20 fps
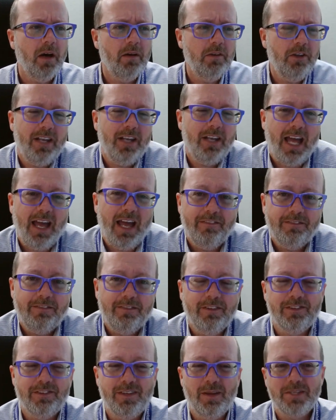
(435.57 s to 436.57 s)
Uh, you can have
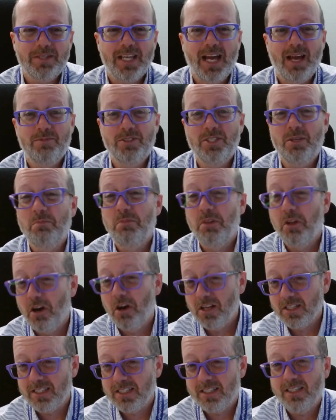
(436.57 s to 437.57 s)
you know, sometimes some
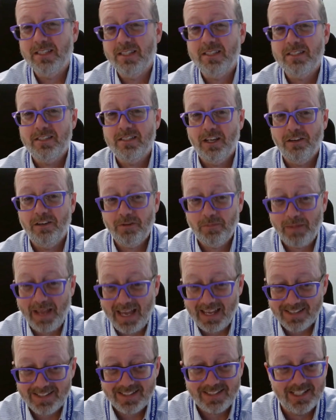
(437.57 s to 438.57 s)
nausea and stuff from
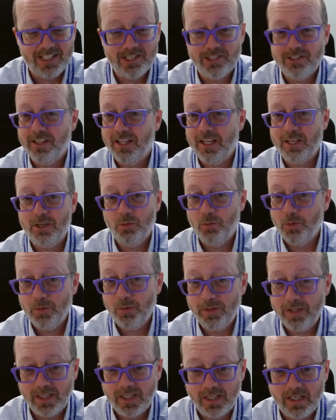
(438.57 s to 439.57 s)
anesthesia, like you would
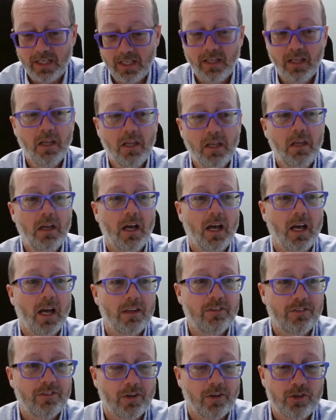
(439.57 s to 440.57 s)
with any
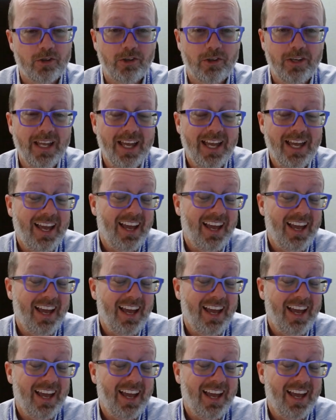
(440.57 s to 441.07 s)
uh, surgery.